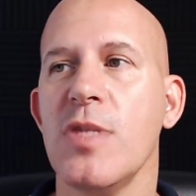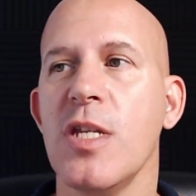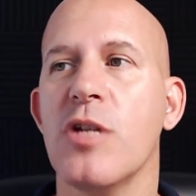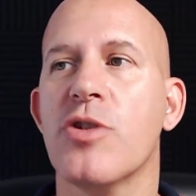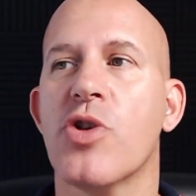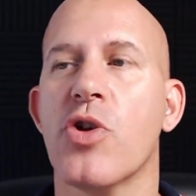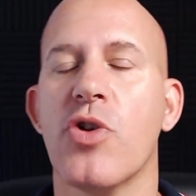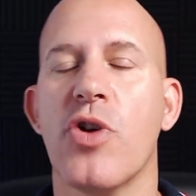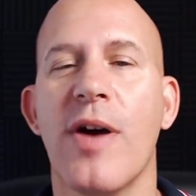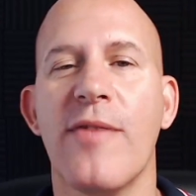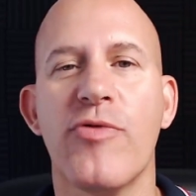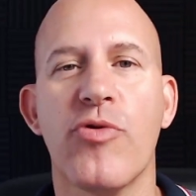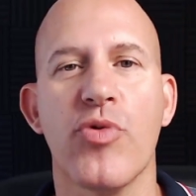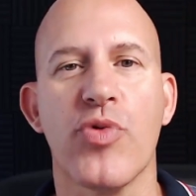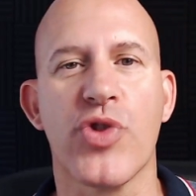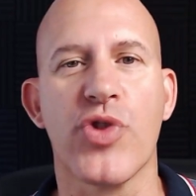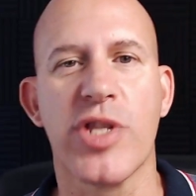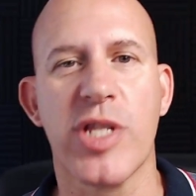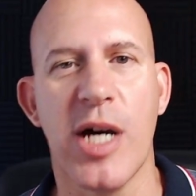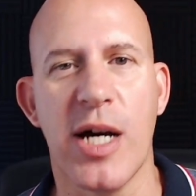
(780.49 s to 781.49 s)
So you have to
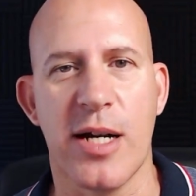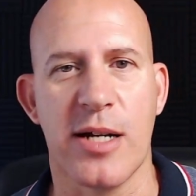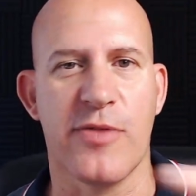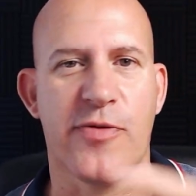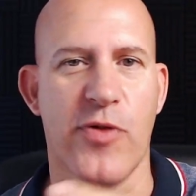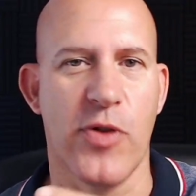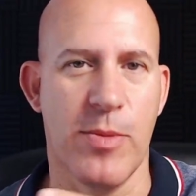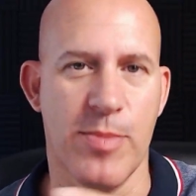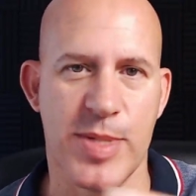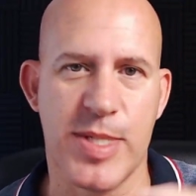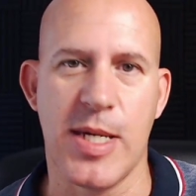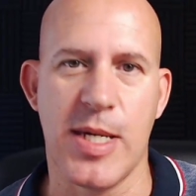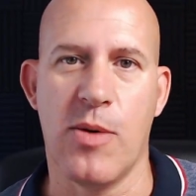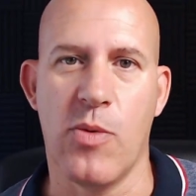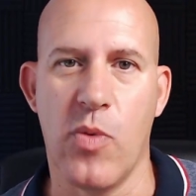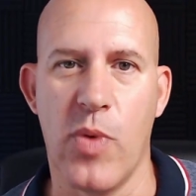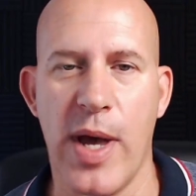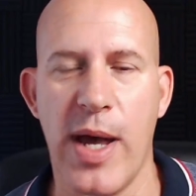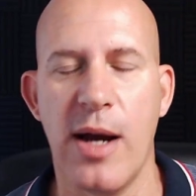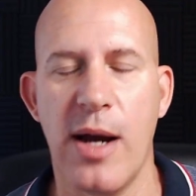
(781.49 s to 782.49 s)
start from
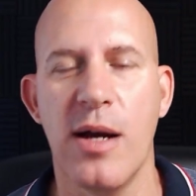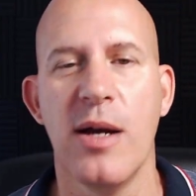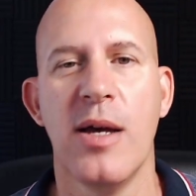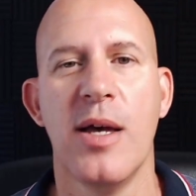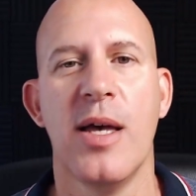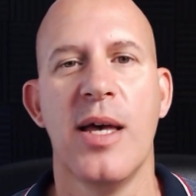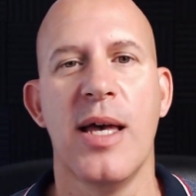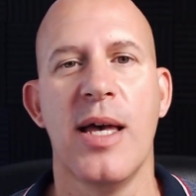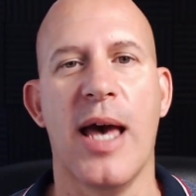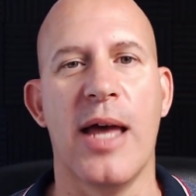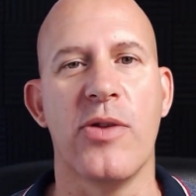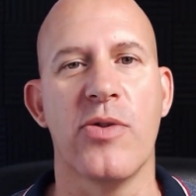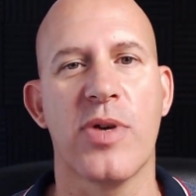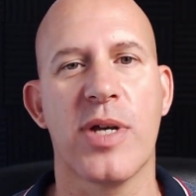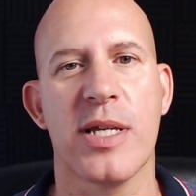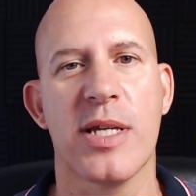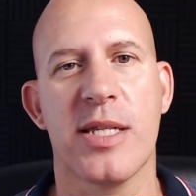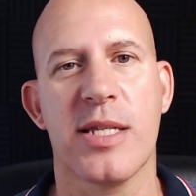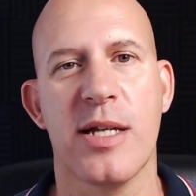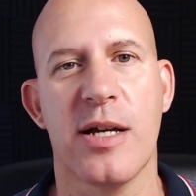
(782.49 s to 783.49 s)
somewhere. And you
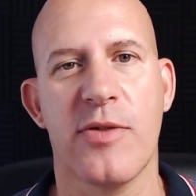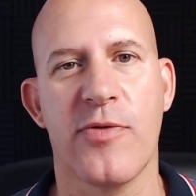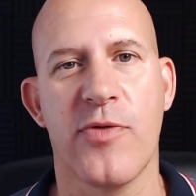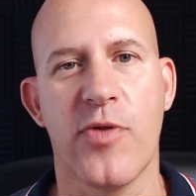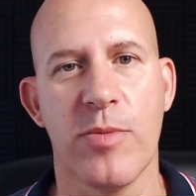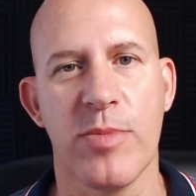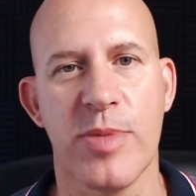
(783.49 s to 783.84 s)
can start from